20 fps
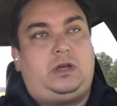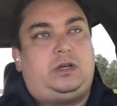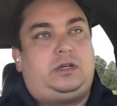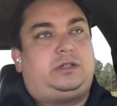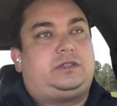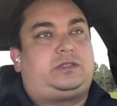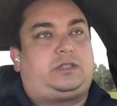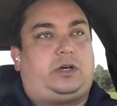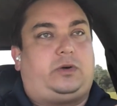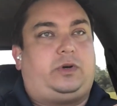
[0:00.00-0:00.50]

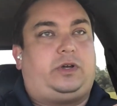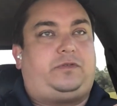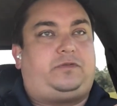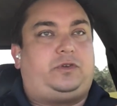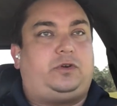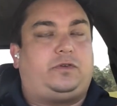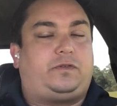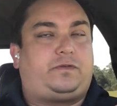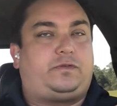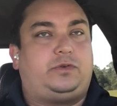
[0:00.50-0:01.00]
So if
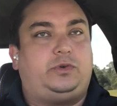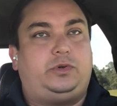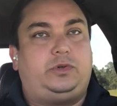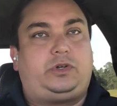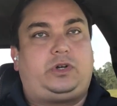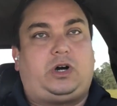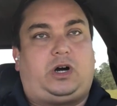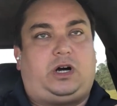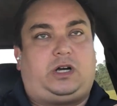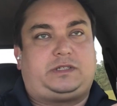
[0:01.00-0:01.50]
your
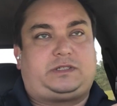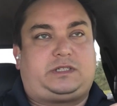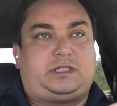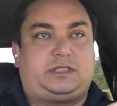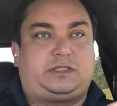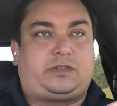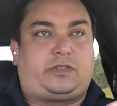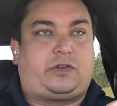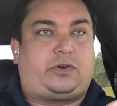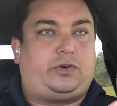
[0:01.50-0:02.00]
food cost
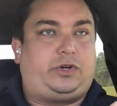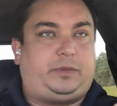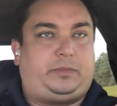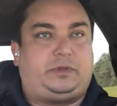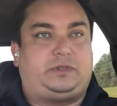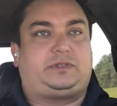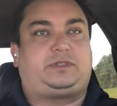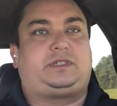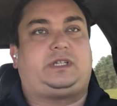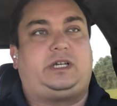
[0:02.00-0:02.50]
is
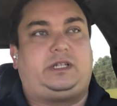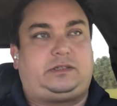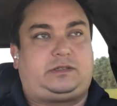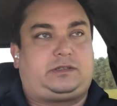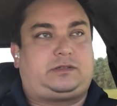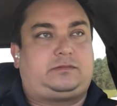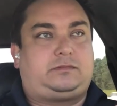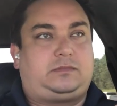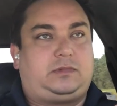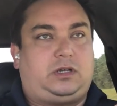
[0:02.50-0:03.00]

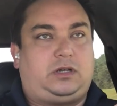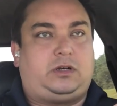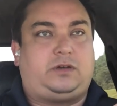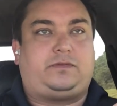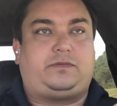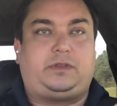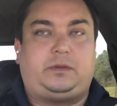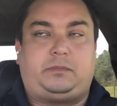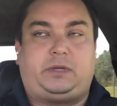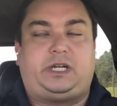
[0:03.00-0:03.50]
30%
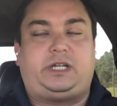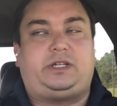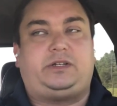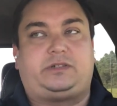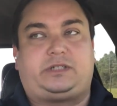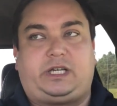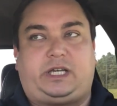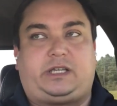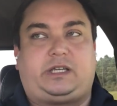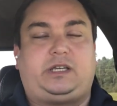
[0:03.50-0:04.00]
of the money you're
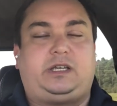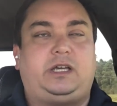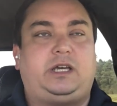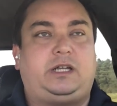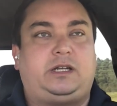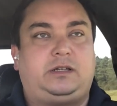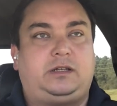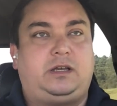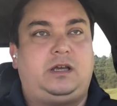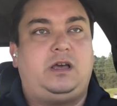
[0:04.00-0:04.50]
taking
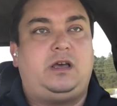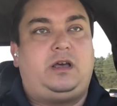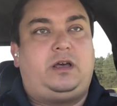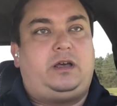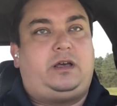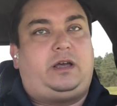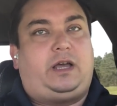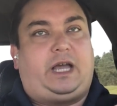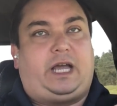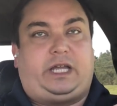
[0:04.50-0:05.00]
in
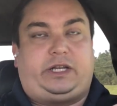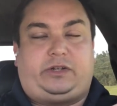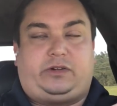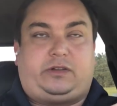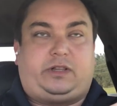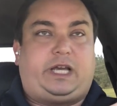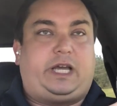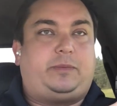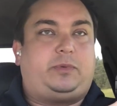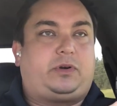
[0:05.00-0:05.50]
and your
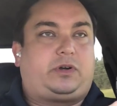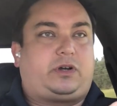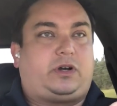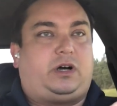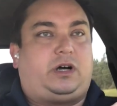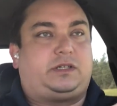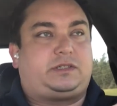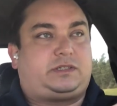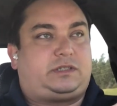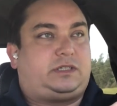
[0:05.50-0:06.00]
labor
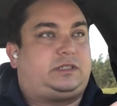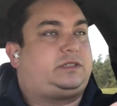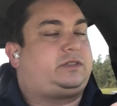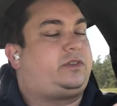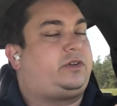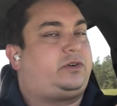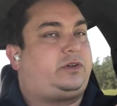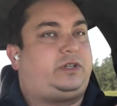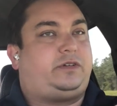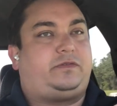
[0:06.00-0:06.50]
cost is
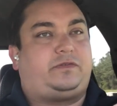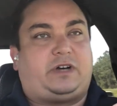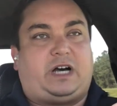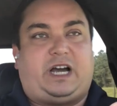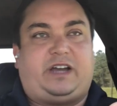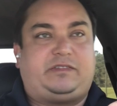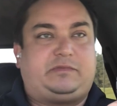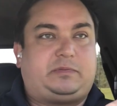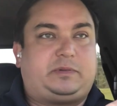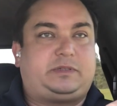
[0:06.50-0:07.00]

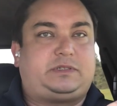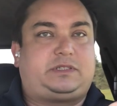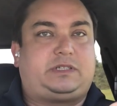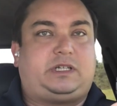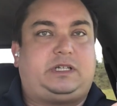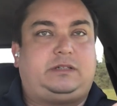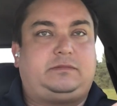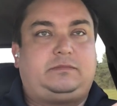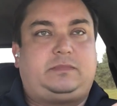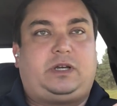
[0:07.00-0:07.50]

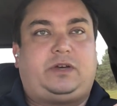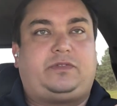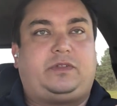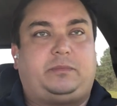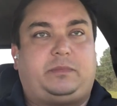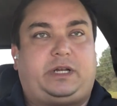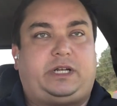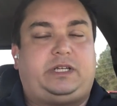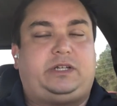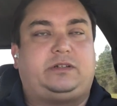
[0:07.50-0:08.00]
35% of the
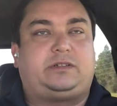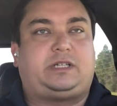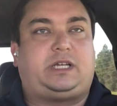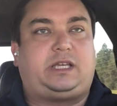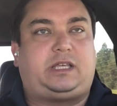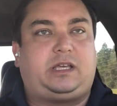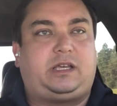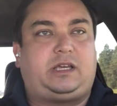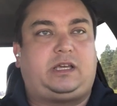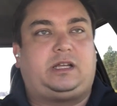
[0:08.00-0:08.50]
money you're
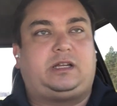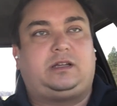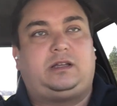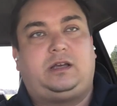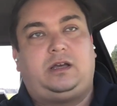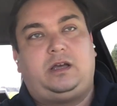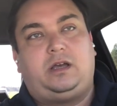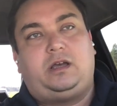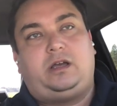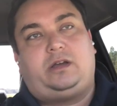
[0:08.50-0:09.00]
taking in,
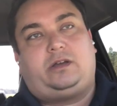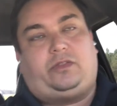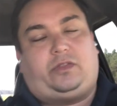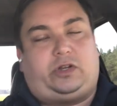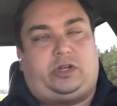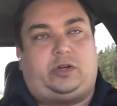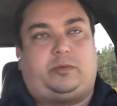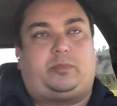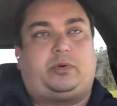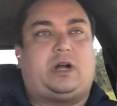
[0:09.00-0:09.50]

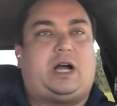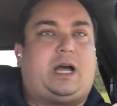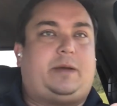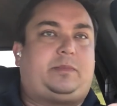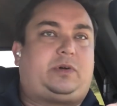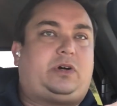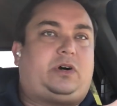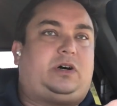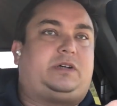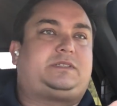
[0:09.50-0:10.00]
then your
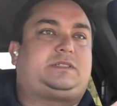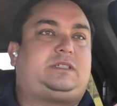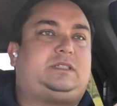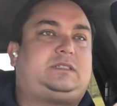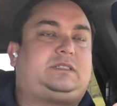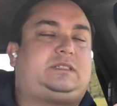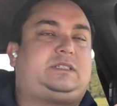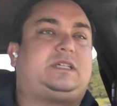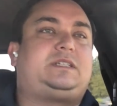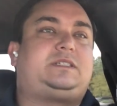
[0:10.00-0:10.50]
prime cost is
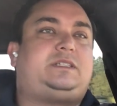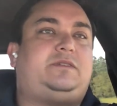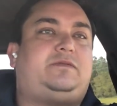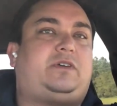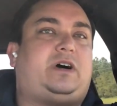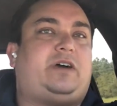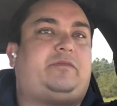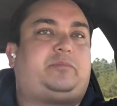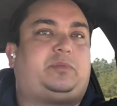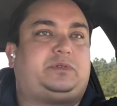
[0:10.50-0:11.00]

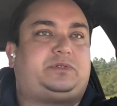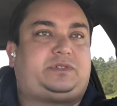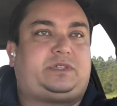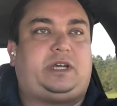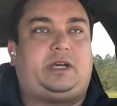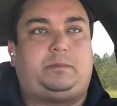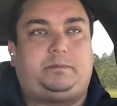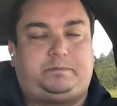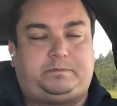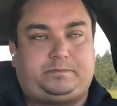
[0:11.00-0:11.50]

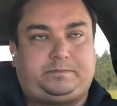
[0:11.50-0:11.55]
65%.